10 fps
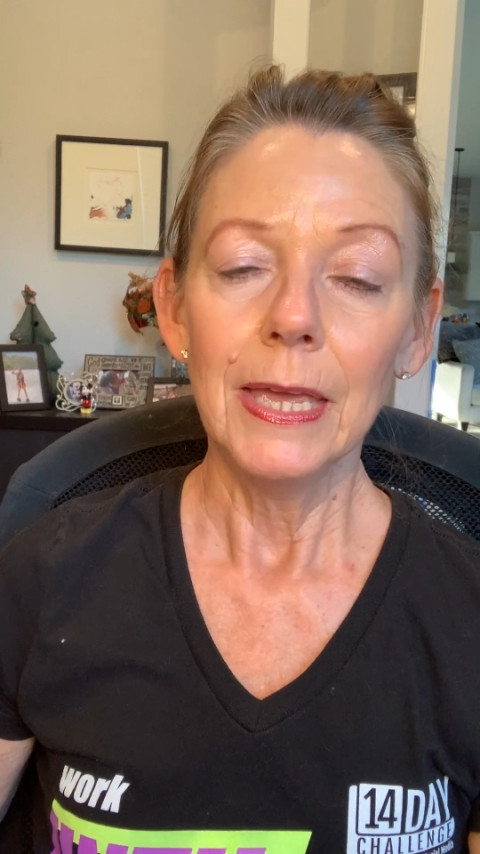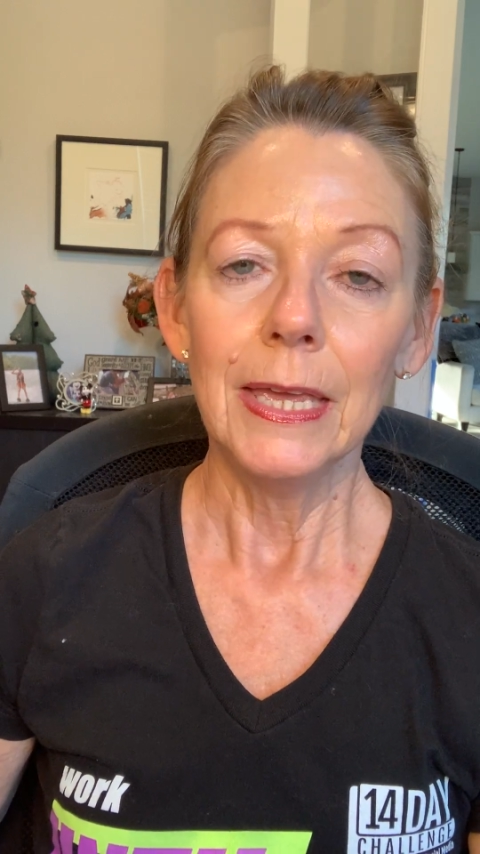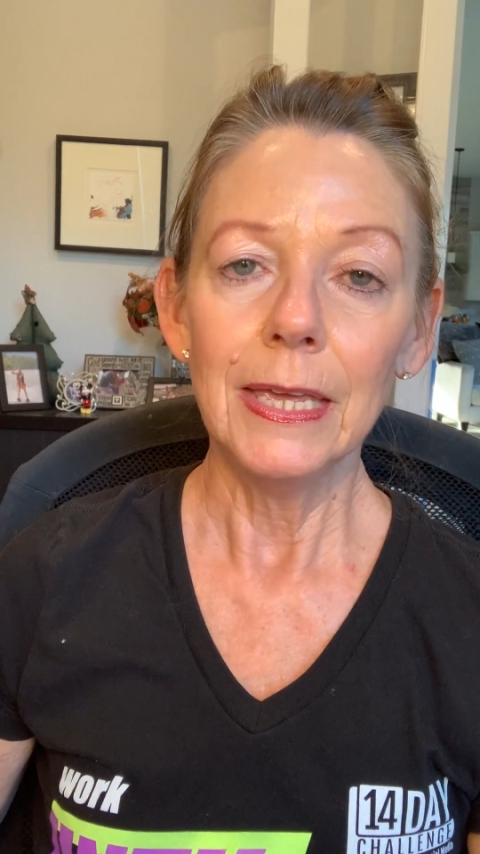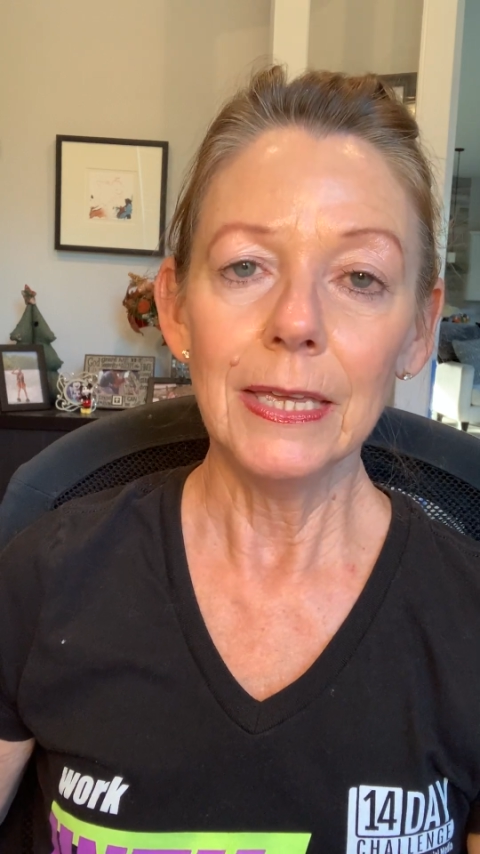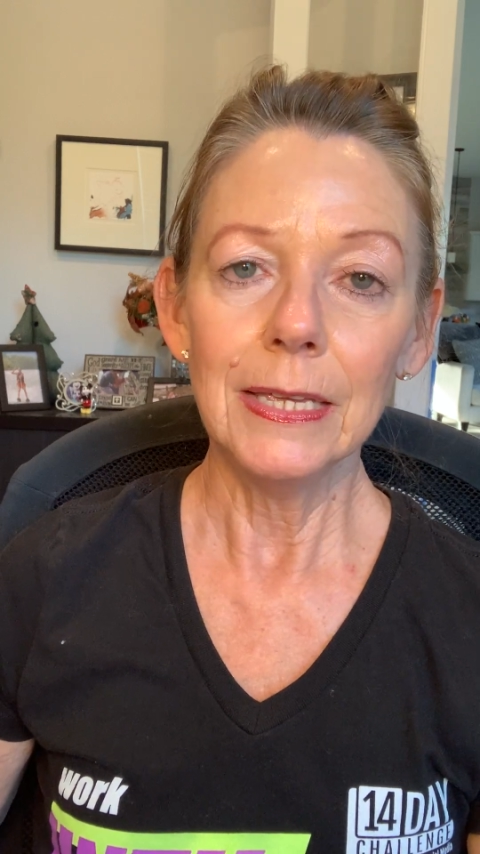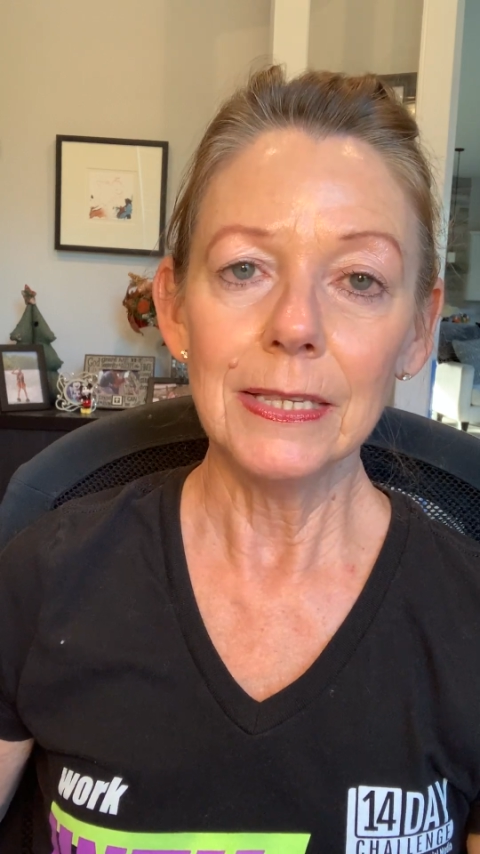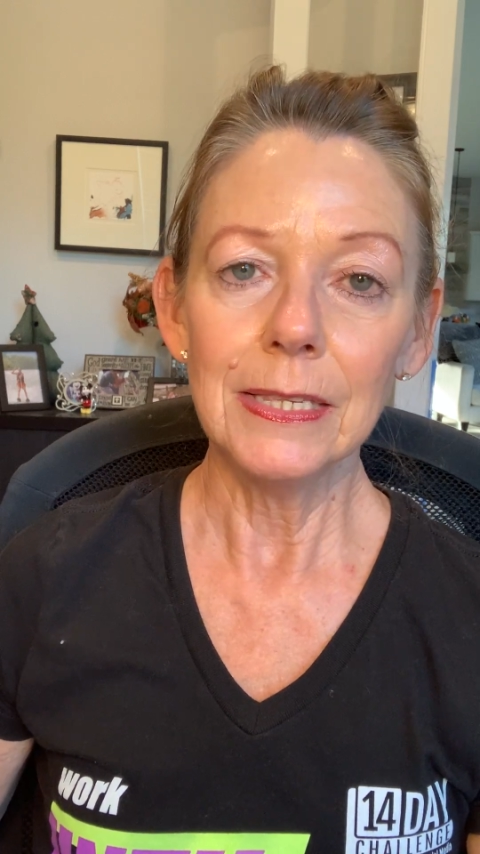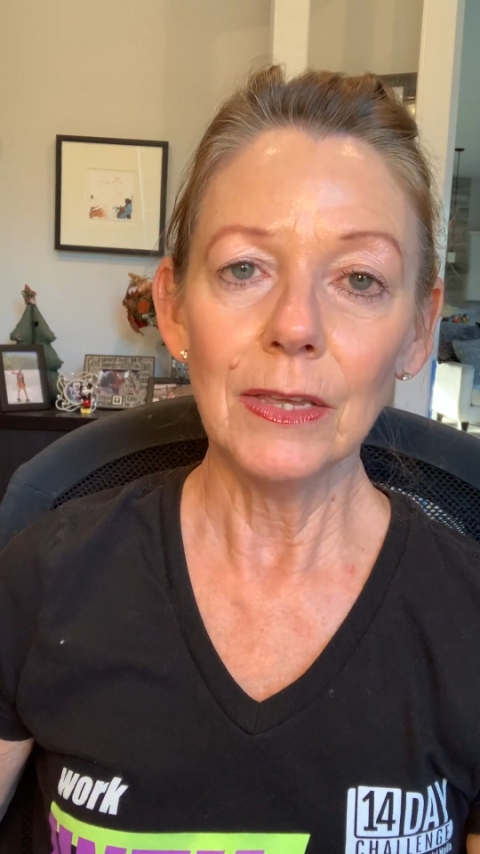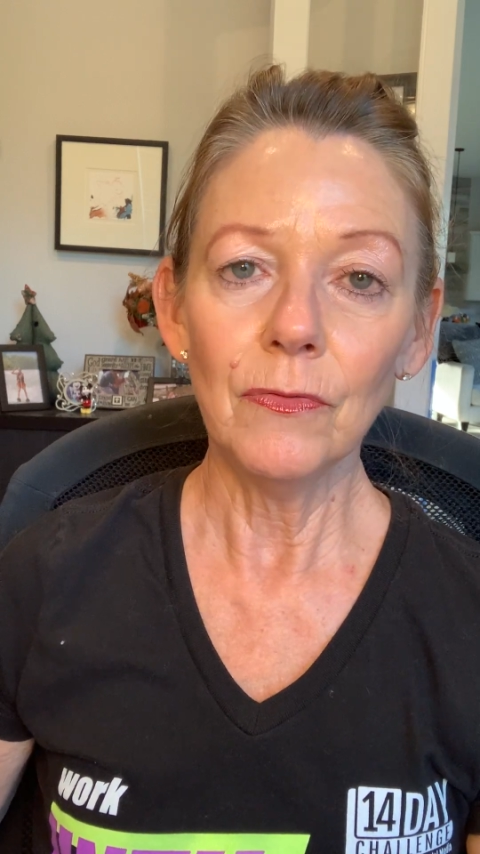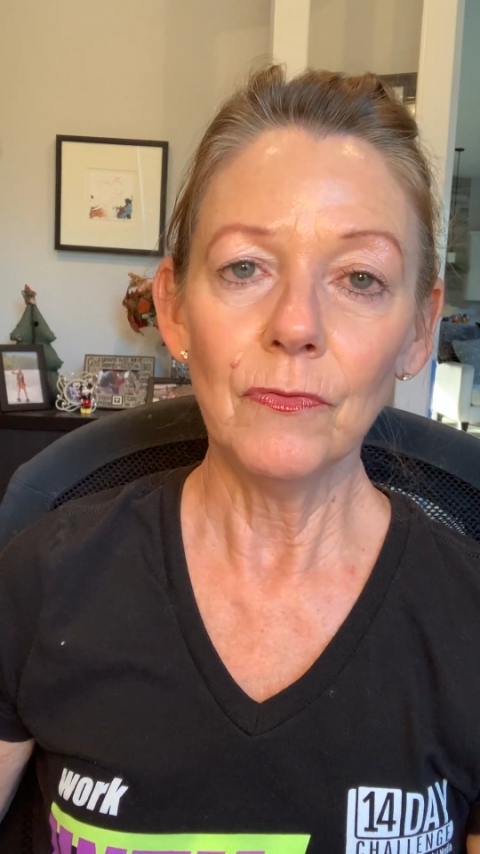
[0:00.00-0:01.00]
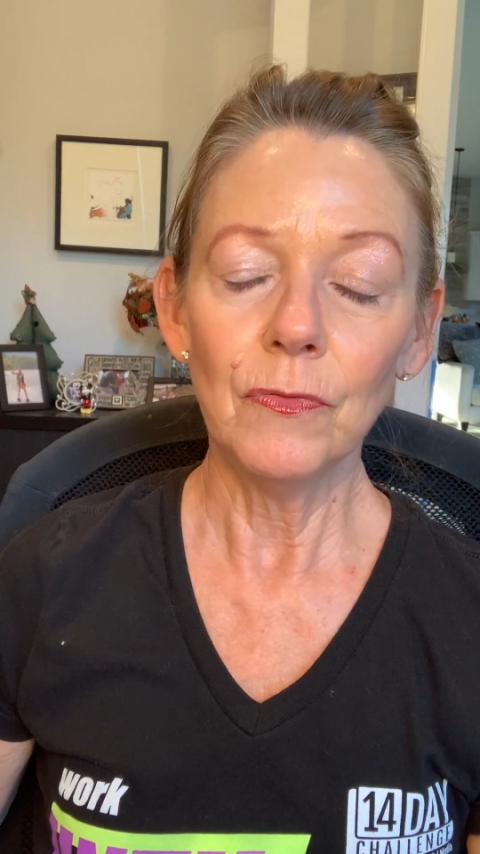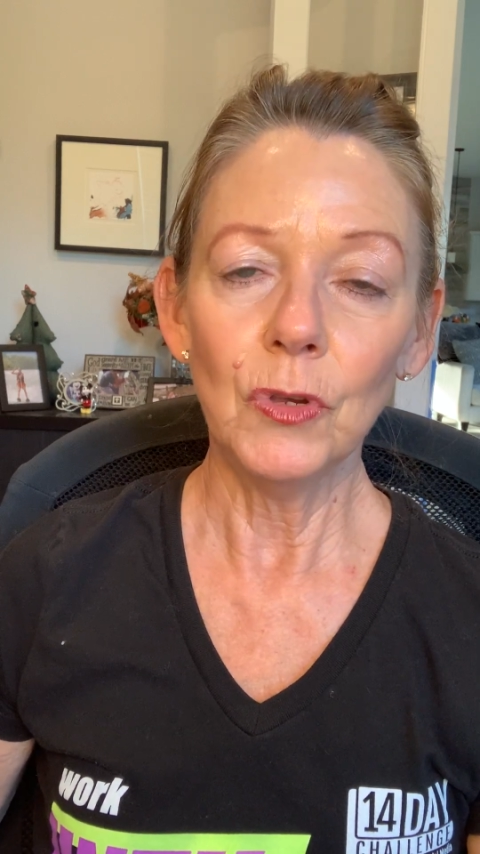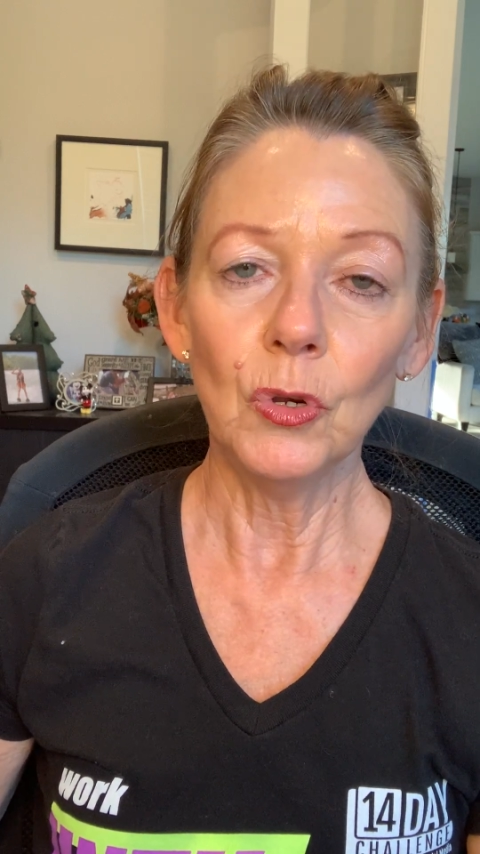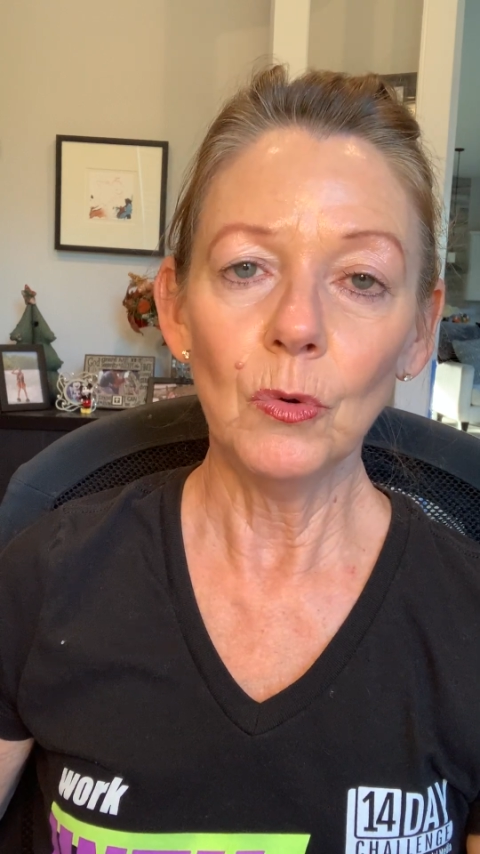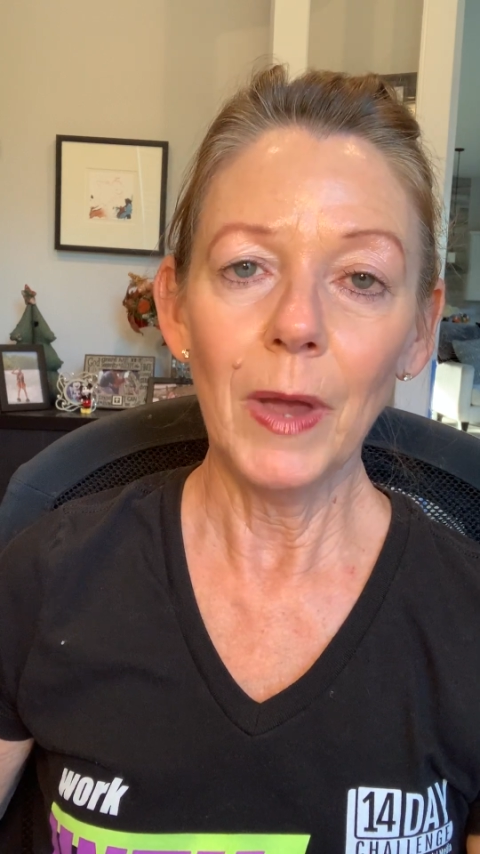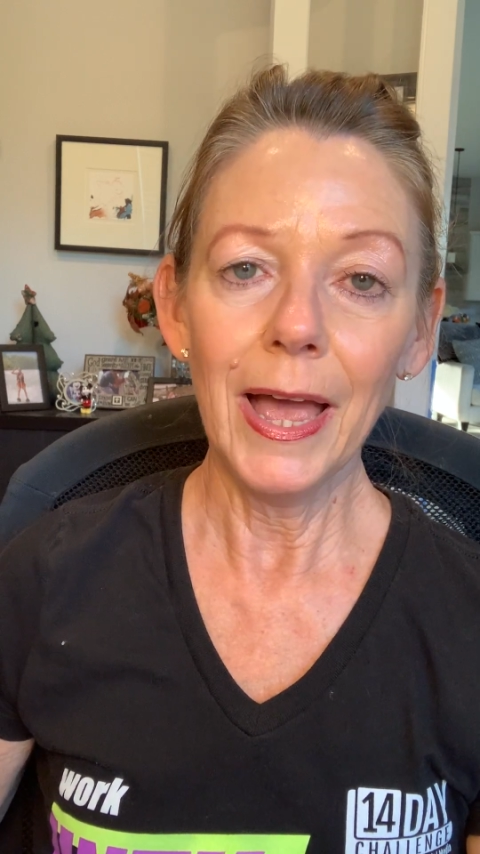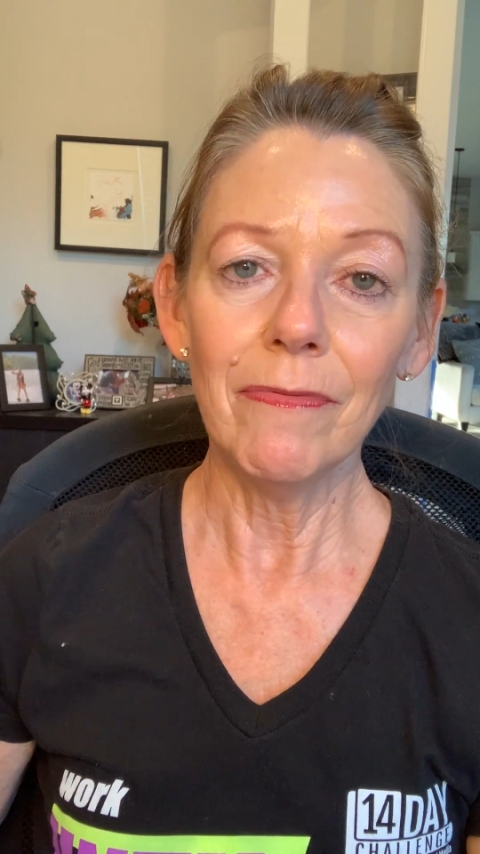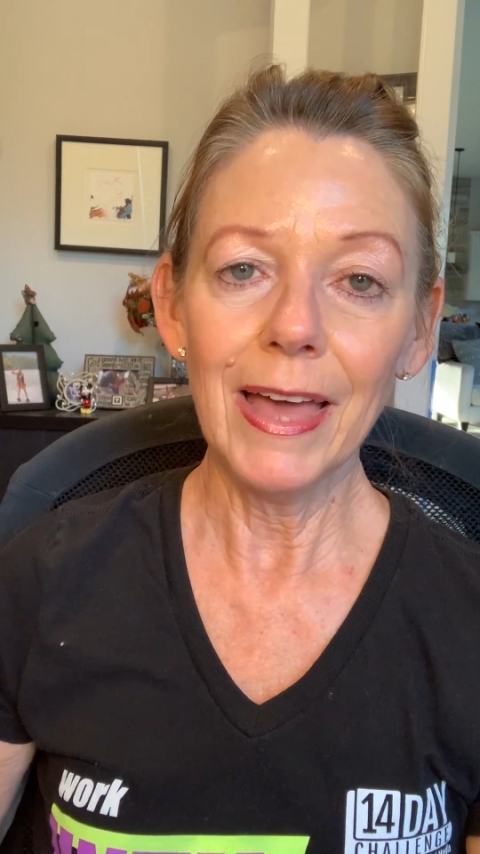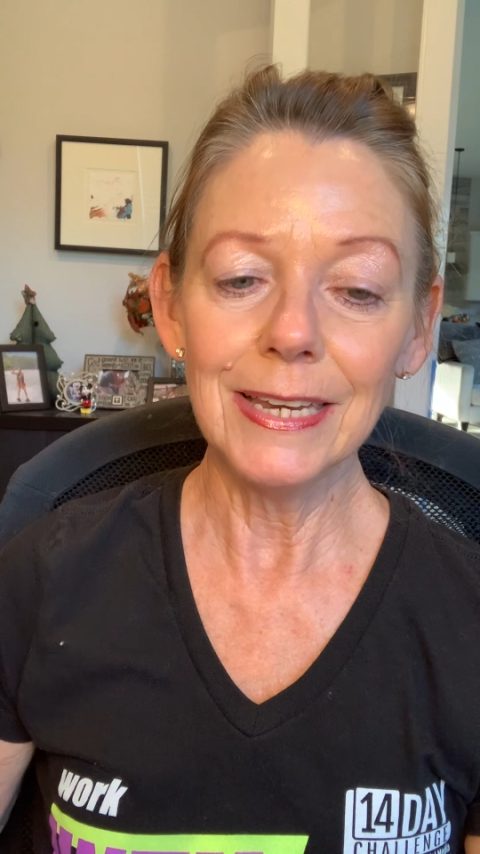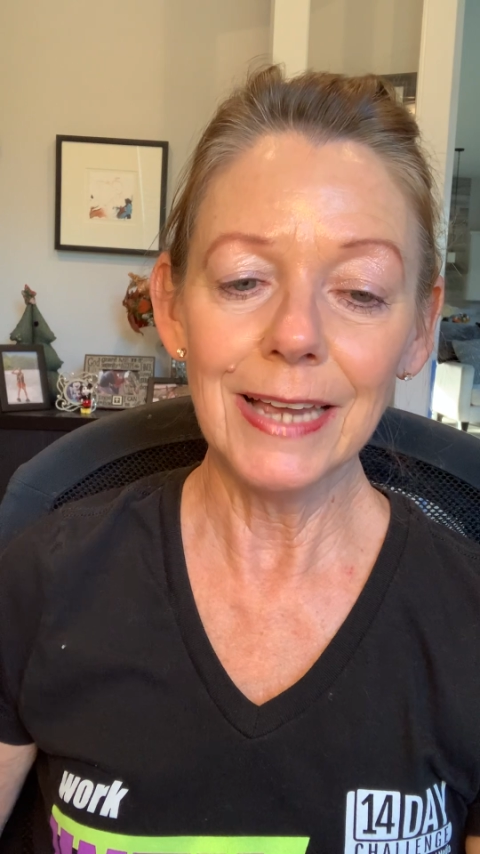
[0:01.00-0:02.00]
is if you have
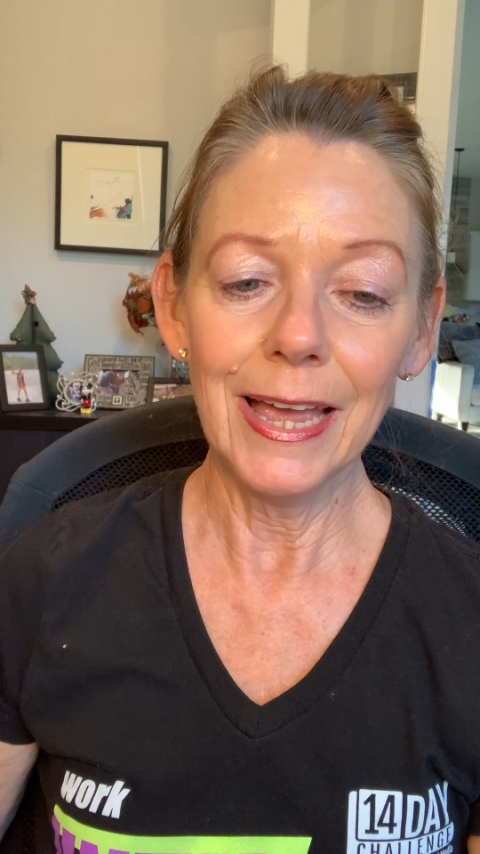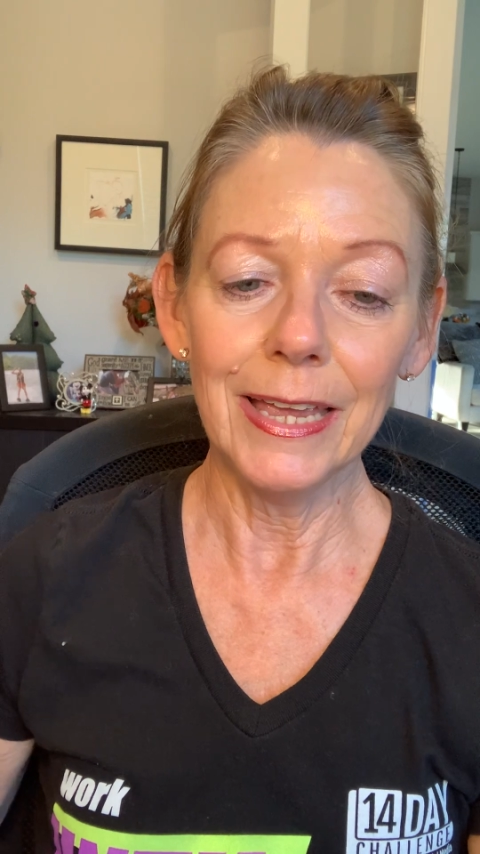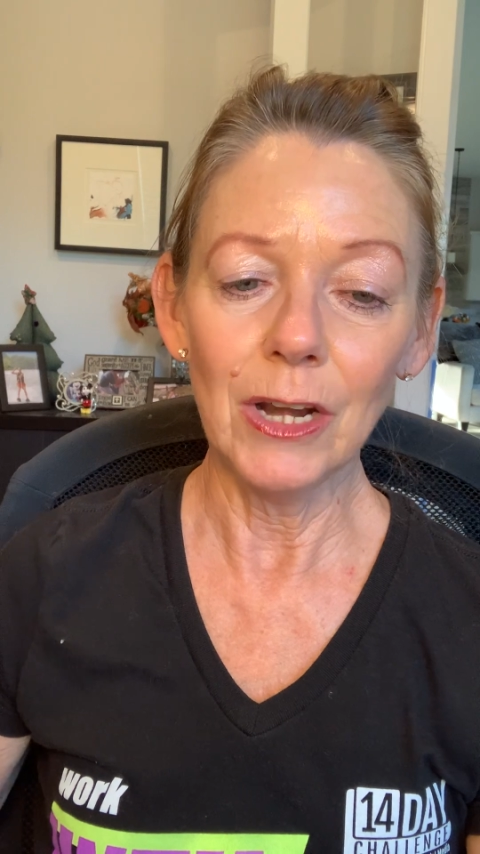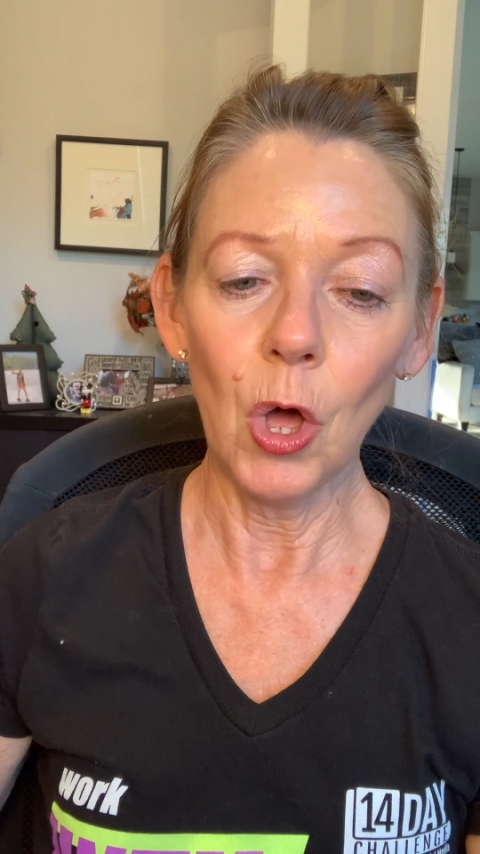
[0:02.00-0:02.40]
that diet